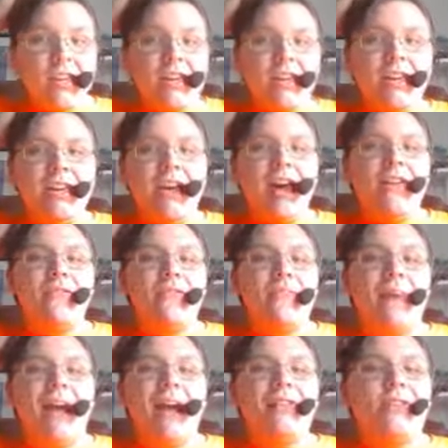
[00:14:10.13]
You have it
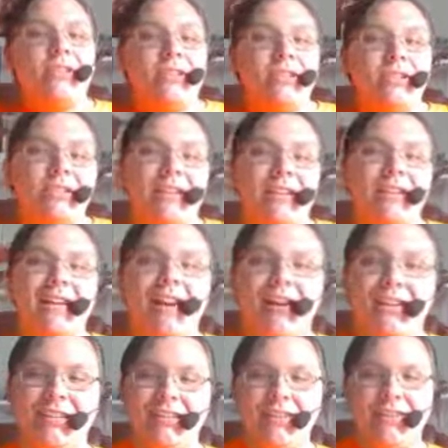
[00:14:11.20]
backwards,
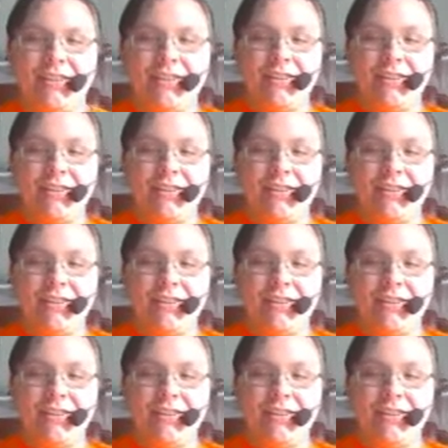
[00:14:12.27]
detective.